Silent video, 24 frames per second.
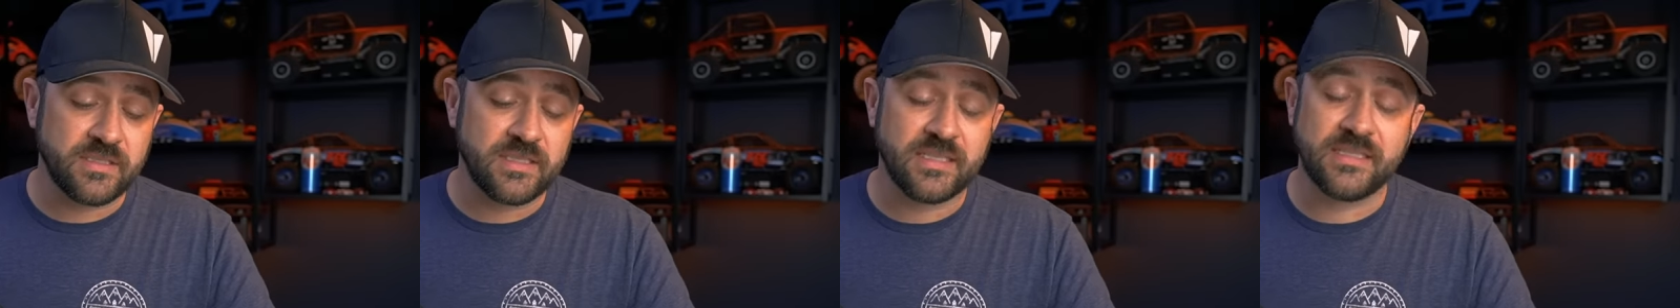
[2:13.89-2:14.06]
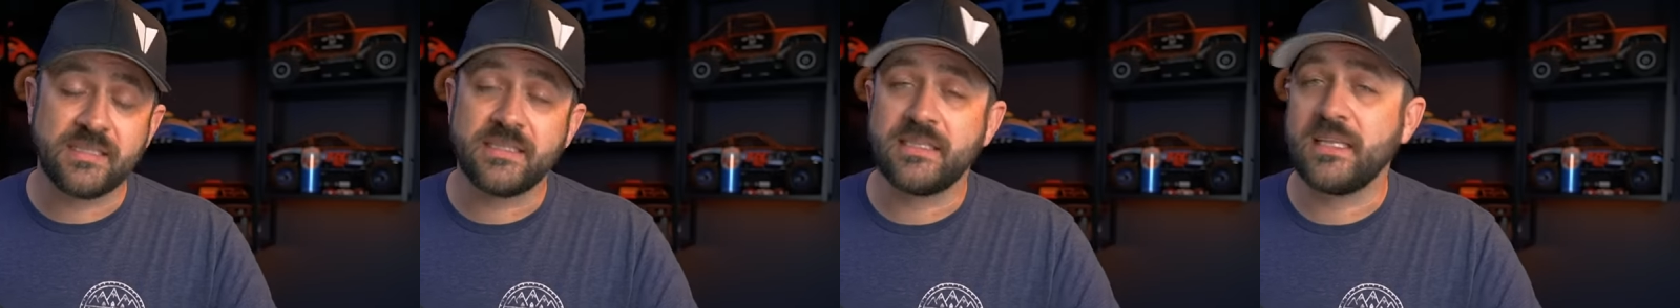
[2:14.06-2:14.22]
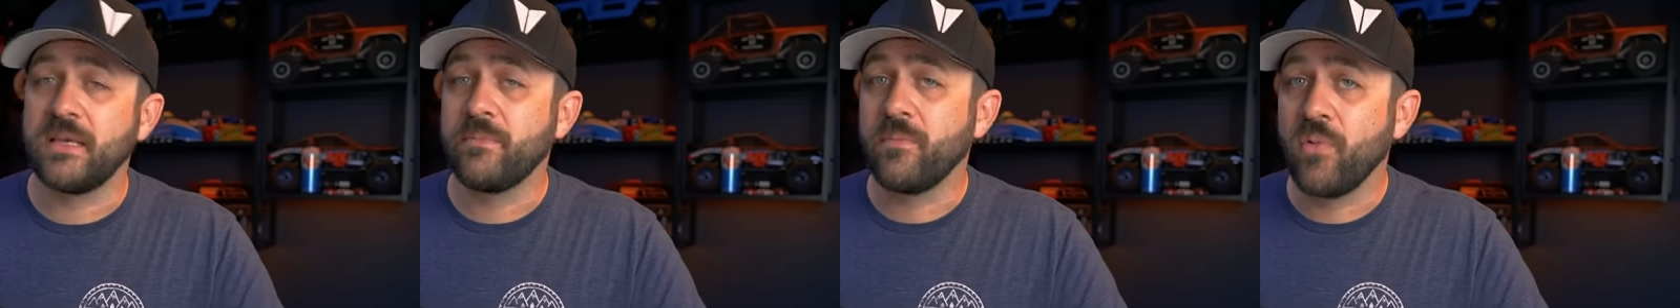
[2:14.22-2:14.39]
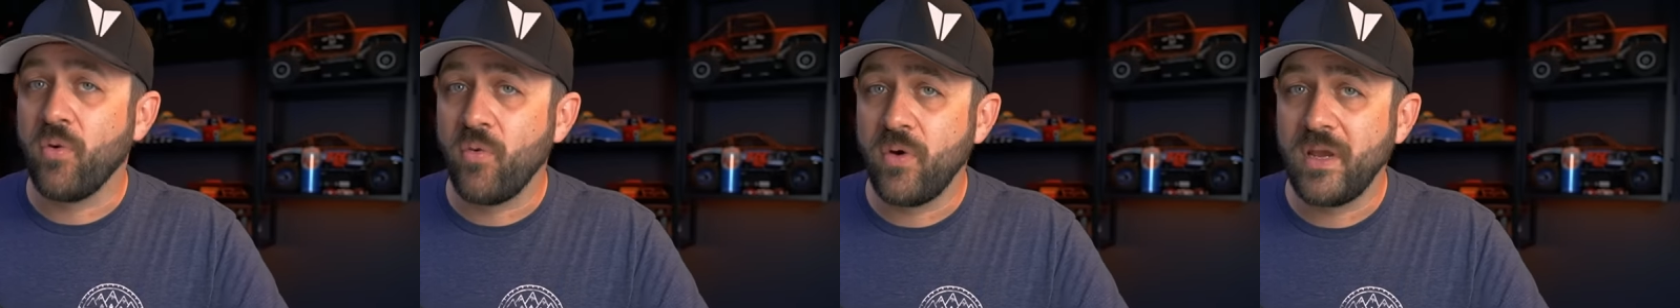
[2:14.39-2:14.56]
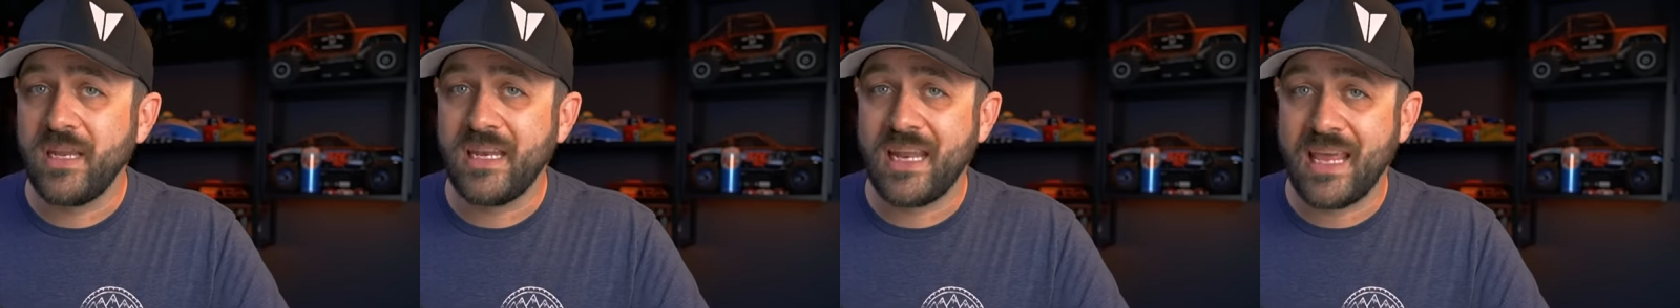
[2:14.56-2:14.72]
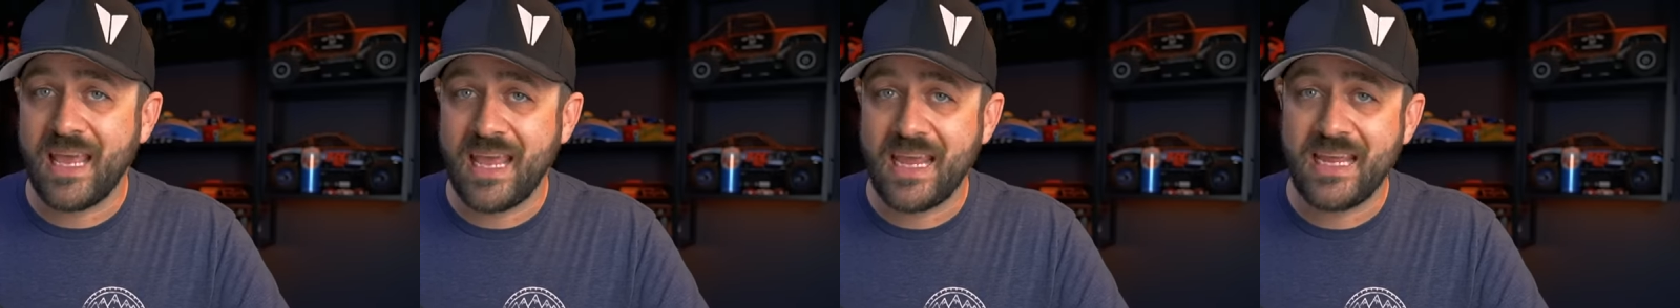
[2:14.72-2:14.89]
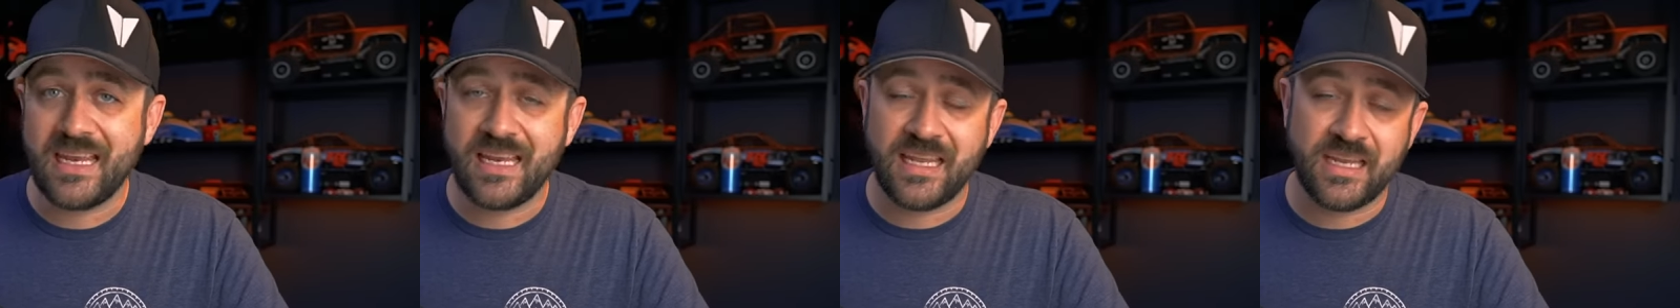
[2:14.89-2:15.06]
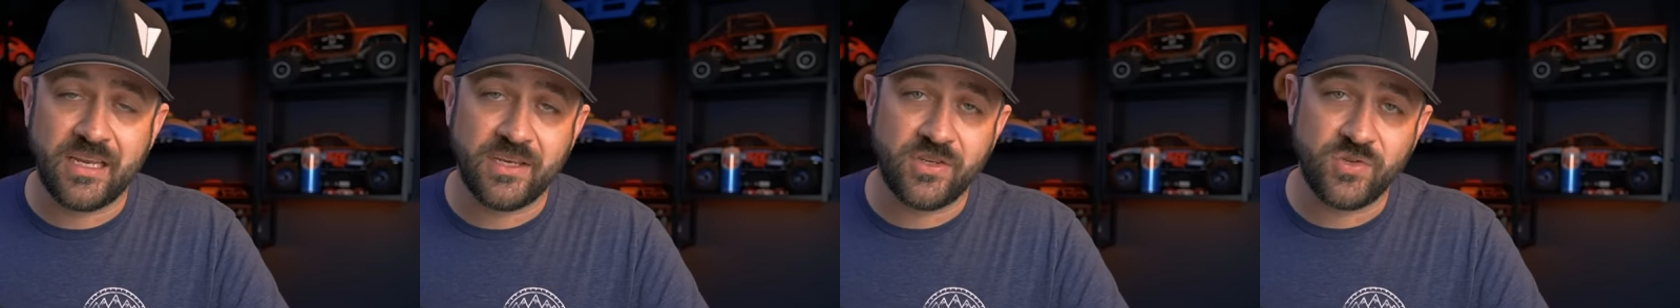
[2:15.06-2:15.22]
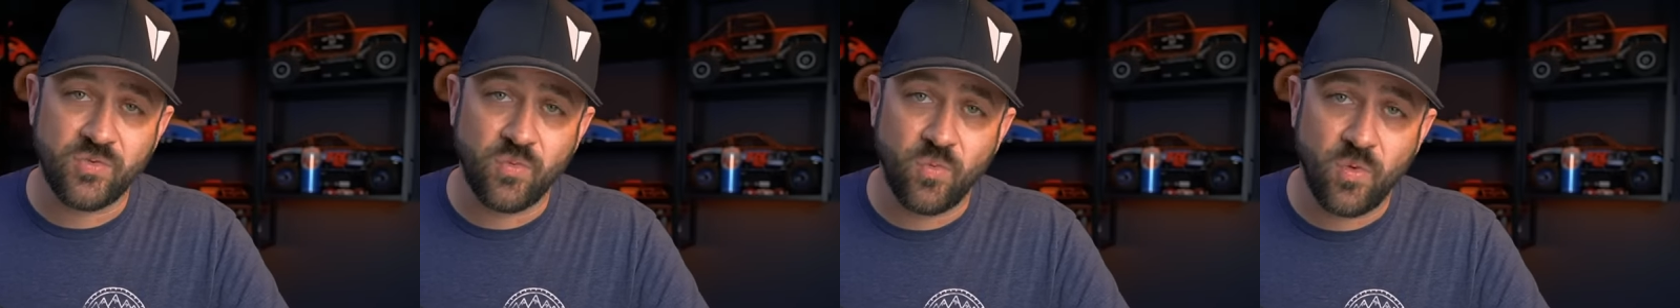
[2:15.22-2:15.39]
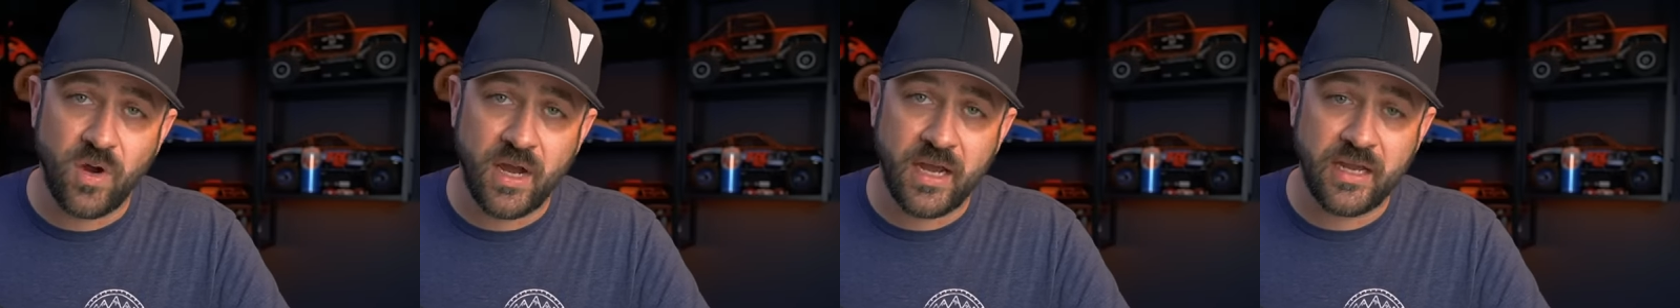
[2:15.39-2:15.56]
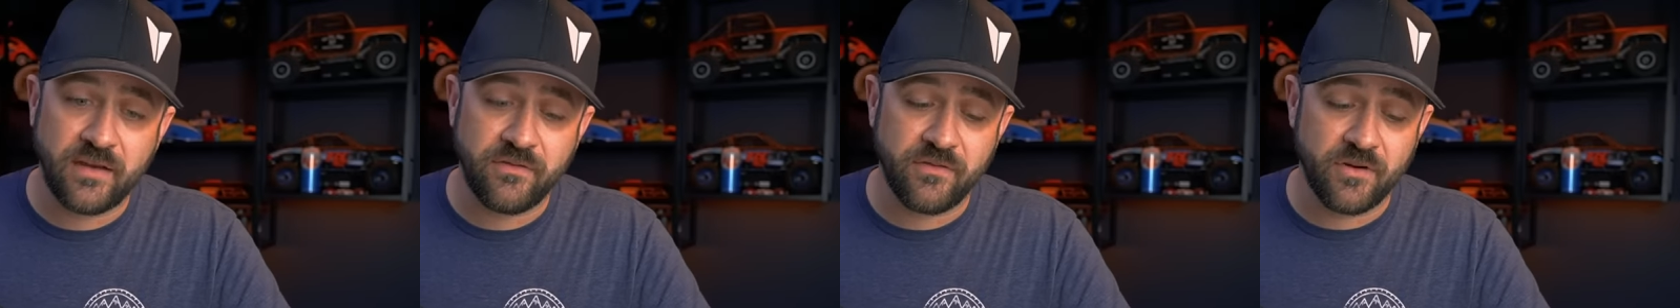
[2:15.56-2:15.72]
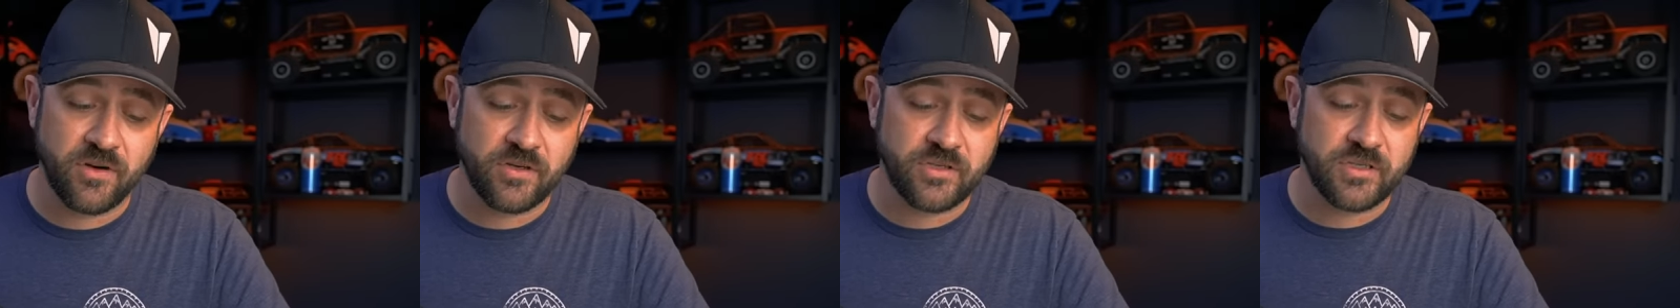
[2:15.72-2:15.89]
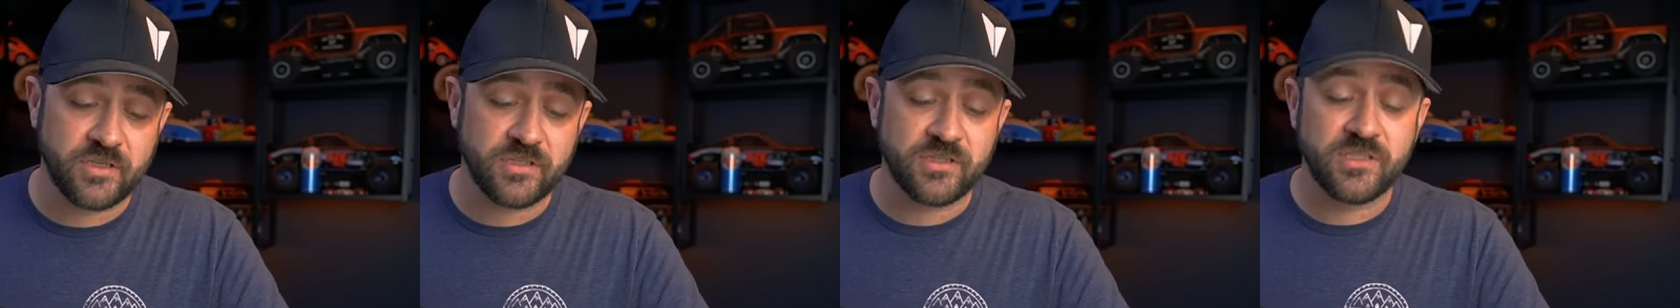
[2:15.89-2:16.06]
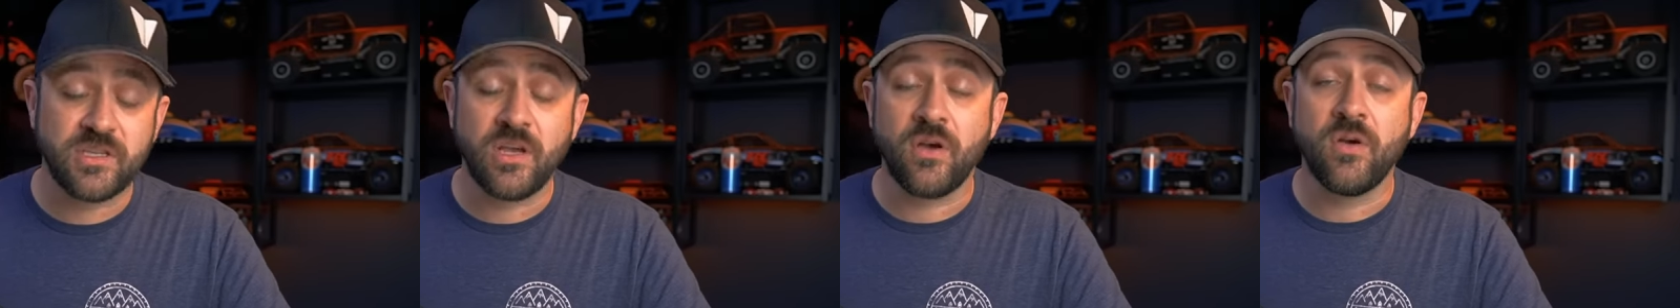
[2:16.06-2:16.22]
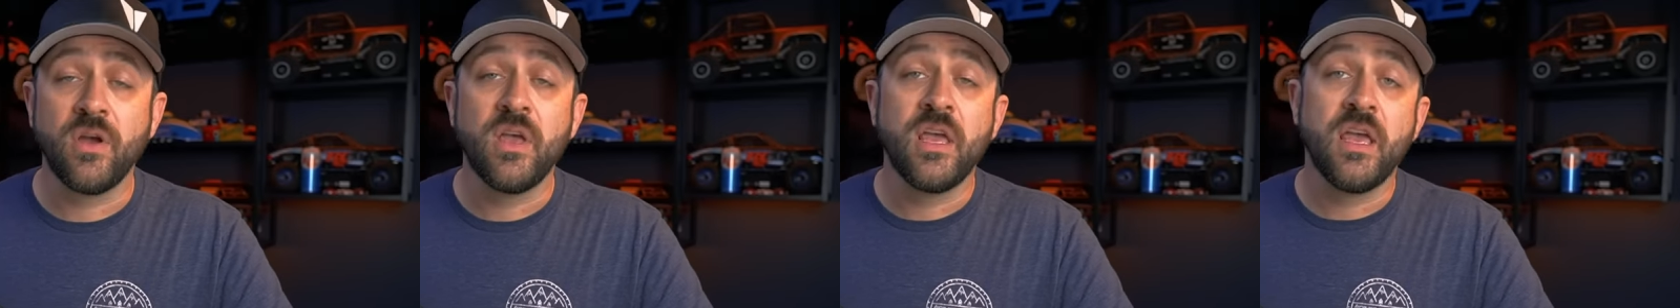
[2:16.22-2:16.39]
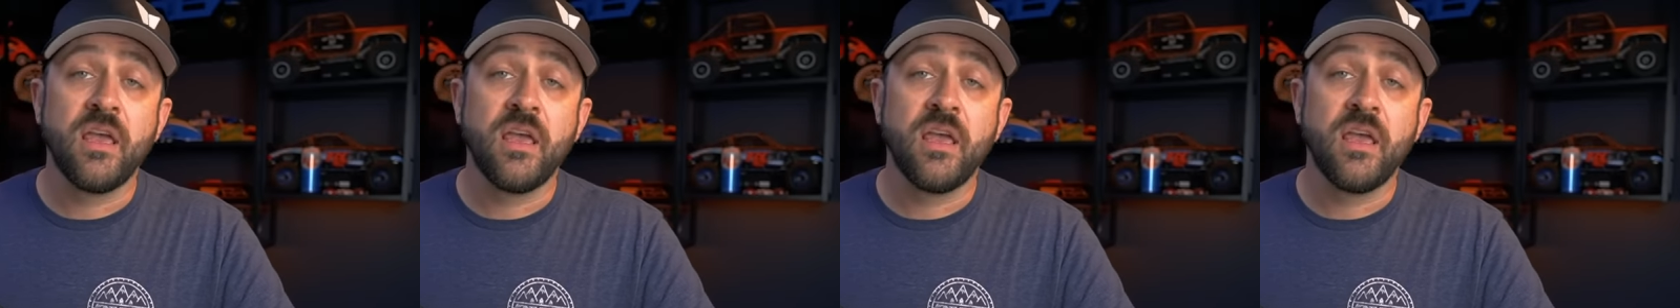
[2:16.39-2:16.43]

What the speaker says: This is the 0.8 inch wide version. So